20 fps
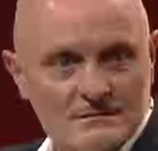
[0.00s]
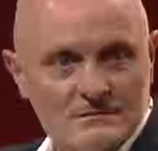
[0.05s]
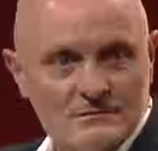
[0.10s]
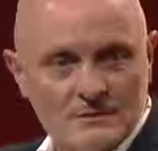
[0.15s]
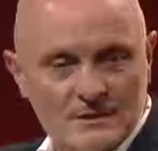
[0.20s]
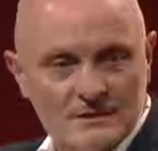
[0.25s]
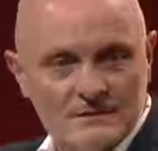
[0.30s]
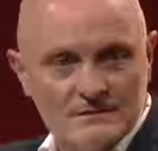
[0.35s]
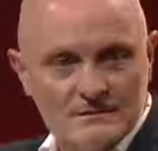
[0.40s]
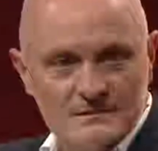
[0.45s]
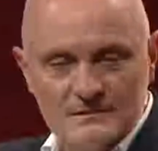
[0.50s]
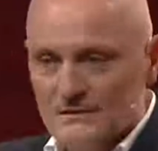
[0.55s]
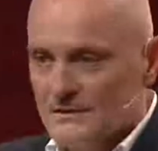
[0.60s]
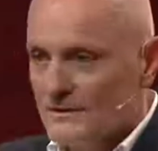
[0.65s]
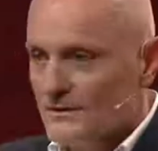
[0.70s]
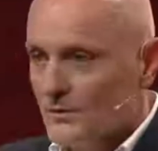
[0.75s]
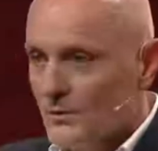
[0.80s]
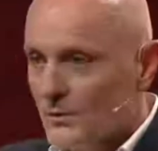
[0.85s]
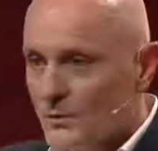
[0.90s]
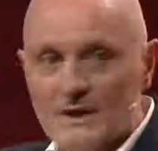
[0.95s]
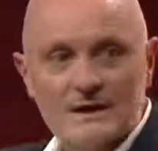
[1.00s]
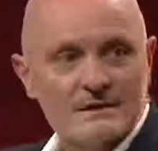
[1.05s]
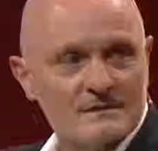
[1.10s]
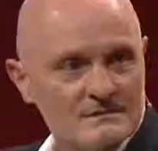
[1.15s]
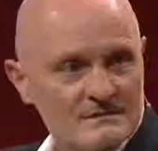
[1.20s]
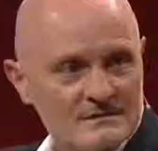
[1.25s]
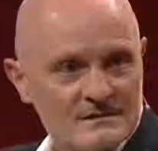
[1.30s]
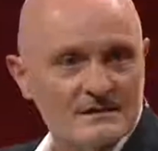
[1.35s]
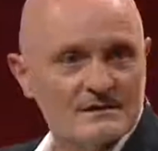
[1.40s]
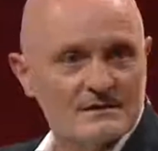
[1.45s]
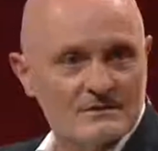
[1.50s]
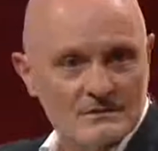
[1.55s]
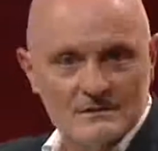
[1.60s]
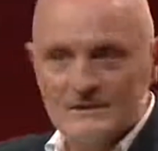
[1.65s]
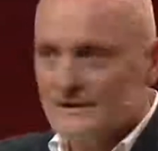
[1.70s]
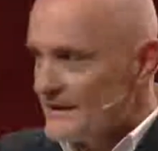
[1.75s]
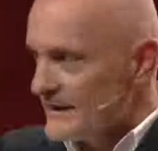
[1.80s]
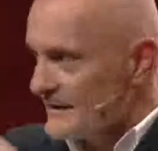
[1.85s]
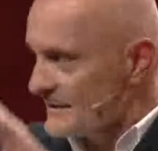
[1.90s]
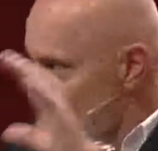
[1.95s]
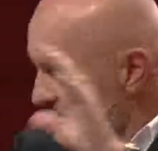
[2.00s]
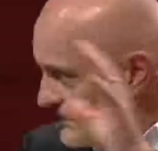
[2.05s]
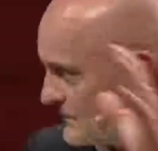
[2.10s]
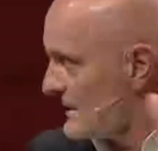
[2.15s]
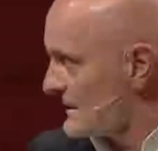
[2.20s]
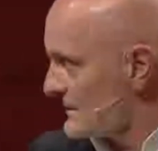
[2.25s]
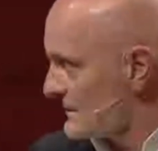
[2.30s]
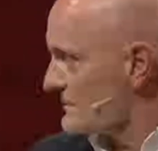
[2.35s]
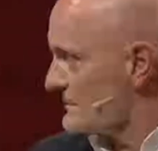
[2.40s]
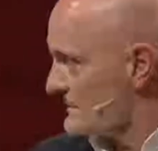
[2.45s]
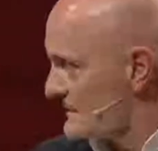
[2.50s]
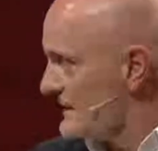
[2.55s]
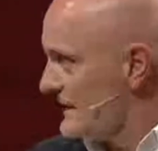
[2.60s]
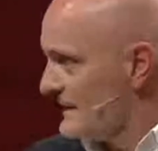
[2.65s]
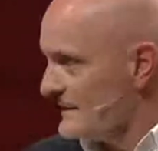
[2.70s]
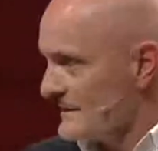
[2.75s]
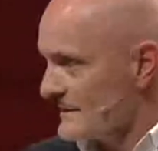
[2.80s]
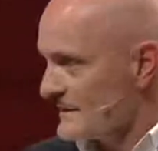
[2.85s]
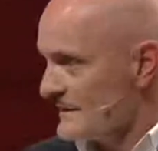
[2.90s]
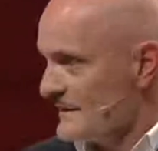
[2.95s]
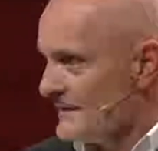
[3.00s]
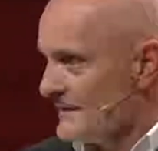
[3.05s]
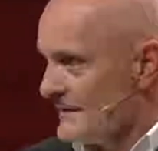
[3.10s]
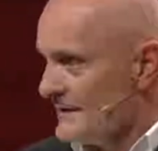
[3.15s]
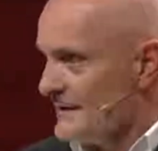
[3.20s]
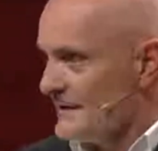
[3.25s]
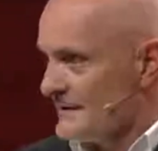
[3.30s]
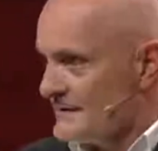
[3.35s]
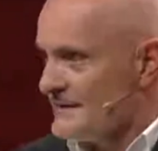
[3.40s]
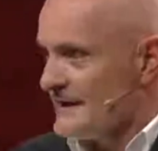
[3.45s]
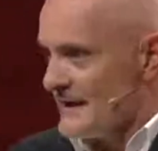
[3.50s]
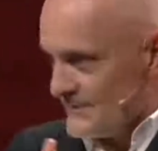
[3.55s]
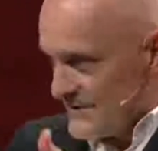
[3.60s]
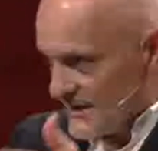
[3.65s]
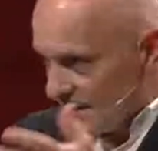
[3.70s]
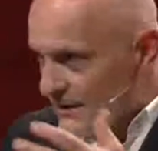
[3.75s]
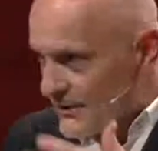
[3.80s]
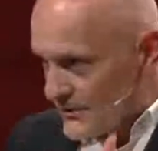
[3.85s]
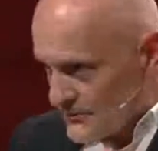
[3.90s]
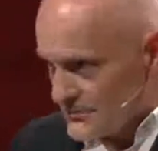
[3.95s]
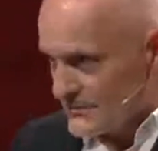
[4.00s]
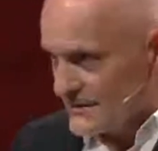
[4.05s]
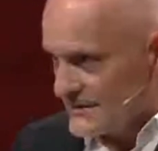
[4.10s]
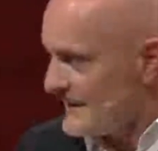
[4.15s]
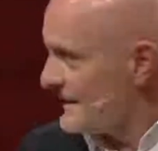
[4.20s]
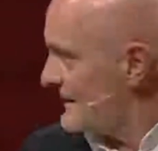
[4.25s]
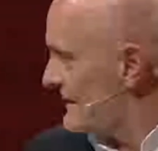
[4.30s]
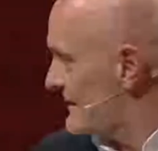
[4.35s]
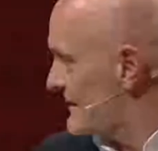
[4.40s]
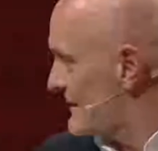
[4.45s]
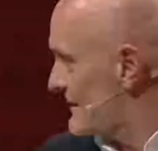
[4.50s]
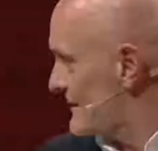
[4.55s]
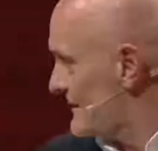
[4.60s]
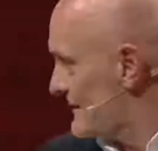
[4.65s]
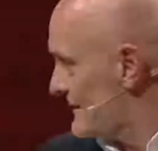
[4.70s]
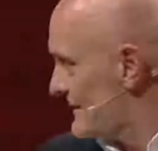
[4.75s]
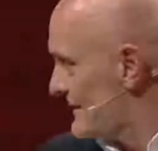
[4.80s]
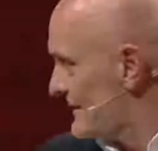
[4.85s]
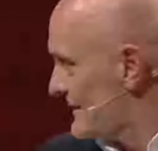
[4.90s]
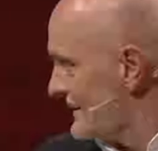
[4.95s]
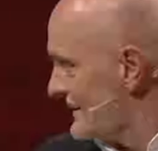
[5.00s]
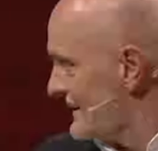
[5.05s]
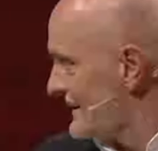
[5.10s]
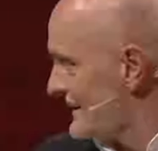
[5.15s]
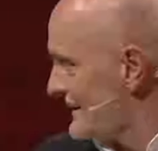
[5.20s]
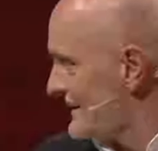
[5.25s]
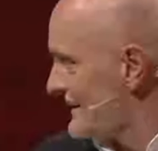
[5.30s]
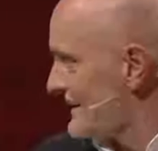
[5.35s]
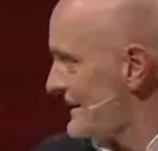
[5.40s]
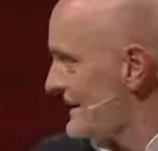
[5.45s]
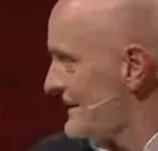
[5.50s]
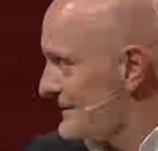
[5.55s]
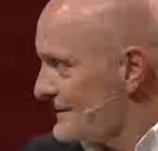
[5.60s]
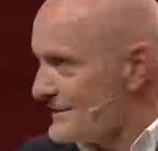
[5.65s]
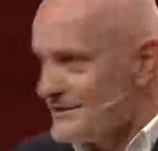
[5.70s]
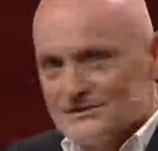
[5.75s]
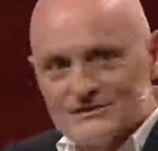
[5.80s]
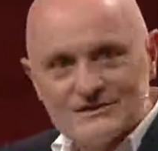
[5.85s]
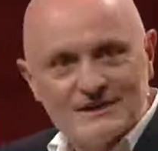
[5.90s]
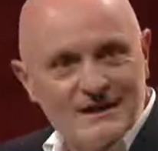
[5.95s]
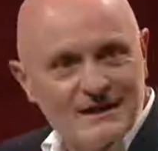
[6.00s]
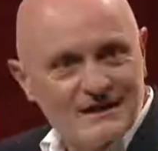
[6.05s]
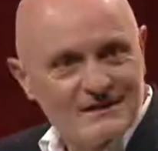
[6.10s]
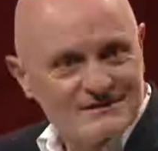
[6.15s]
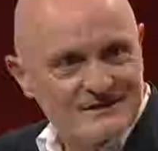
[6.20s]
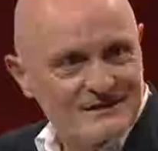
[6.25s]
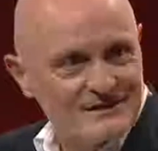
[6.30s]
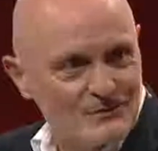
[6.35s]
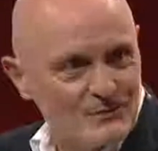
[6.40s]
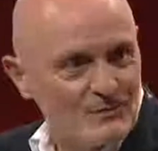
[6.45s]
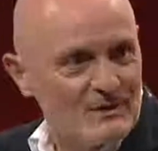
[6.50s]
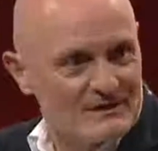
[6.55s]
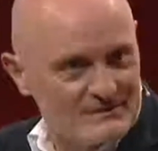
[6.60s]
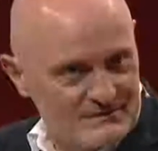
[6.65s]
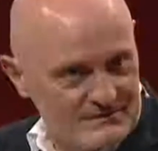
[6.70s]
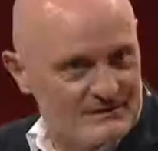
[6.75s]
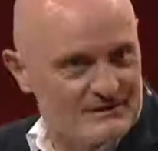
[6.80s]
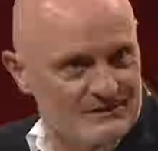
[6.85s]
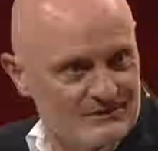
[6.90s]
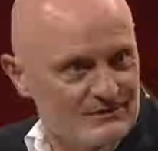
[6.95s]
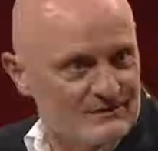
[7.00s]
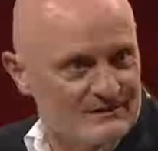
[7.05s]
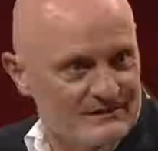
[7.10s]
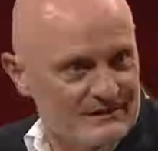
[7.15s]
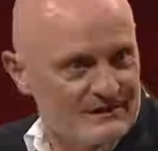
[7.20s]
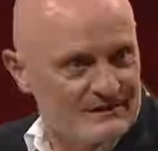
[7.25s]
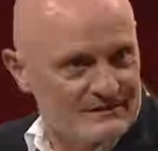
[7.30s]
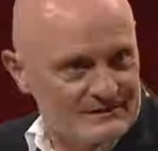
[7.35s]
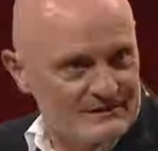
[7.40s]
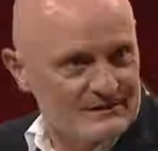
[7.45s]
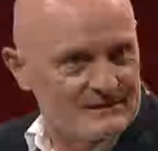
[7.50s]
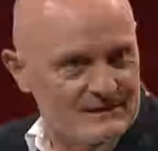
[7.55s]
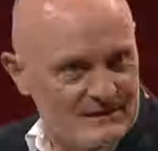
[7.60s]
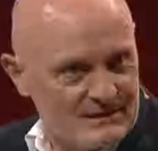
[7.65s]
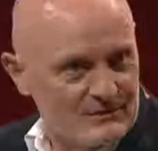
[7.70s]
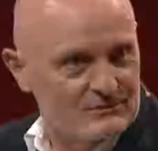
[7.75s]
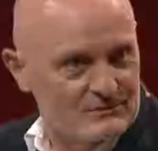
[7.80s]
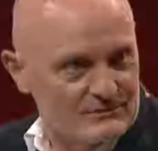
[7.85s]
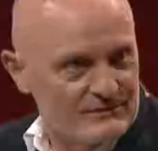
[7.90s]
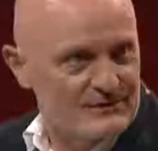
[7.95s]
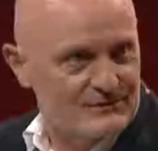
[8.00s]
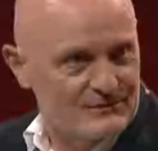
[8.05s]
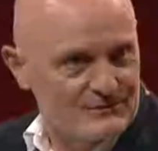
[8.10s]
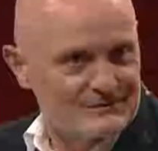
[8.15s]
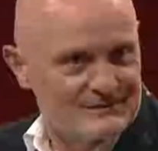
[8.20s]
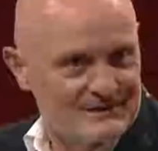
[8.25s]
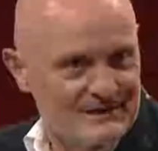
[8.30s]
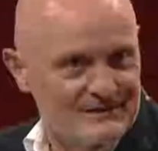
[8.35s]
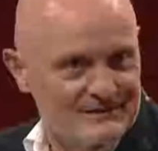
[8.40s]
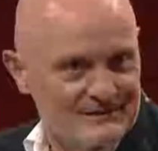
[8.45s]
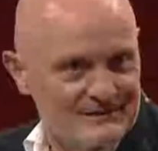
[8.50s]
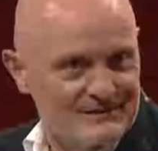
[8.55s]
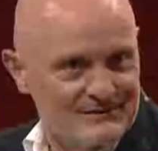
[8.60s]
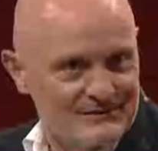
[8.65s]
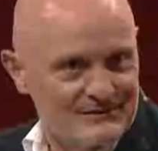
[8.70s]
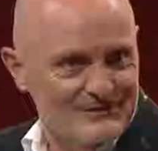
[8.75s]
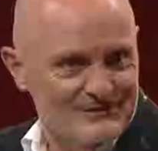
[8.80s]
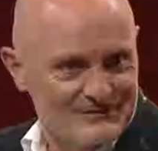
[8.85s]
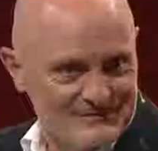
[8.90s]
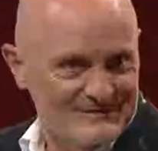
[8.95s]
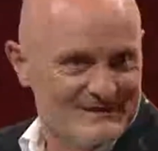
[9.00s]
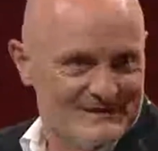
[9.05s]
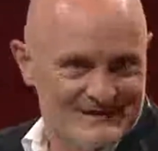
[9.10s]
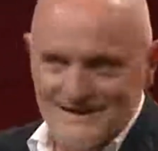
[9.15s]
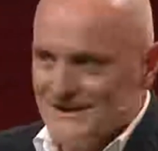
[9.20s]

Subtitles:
What? One single net in one container. Tell me how to take and discharge one single net out of a container, you know?